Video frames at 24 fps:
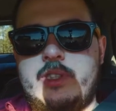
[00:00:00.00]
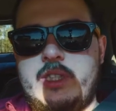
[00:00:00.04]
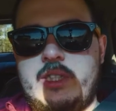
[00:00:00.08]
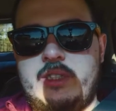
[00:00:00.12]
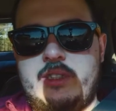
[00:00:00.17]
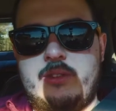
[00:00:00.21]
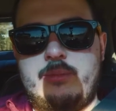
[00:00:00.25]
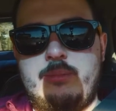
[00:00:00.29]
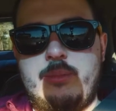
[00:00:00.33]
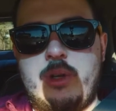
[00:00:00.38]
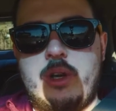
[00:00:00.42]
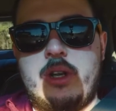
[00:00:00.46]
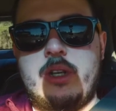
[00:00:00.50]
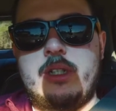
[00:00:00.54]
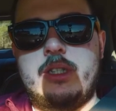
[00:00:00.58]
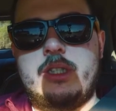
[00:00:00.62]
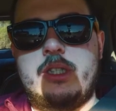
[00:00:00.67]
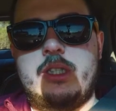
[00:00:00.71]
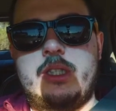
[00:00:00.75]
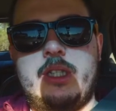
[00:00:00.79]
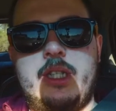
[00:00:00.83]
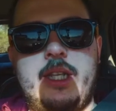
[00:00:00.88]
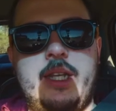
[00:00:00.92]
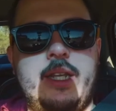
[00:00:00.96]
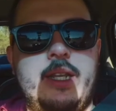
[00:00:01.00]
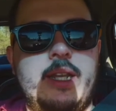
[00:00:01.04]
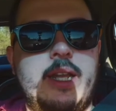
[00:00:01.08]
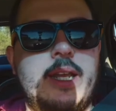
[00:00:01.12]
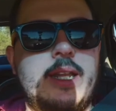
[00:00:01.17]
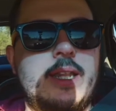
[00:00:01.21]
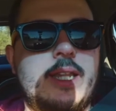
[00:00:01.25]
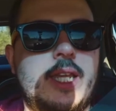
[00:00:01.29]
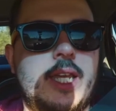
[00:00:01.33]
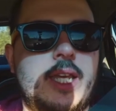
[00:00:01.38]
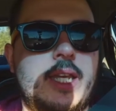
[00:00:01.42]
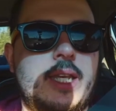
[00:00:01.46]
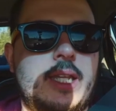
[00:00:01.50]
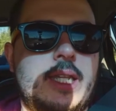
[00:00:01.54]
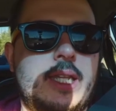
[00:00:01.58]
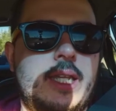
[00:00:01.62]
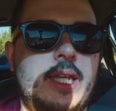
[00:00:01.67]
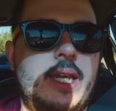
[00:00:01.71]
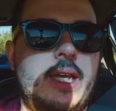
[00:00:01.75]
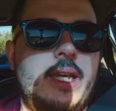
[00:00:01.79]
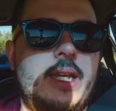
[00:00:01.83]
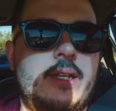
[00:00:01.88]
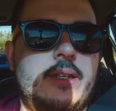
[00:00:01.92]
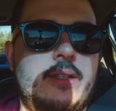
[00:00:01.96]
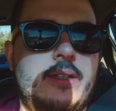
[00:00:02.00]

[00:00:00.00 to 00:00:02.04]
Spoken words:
March, and I think it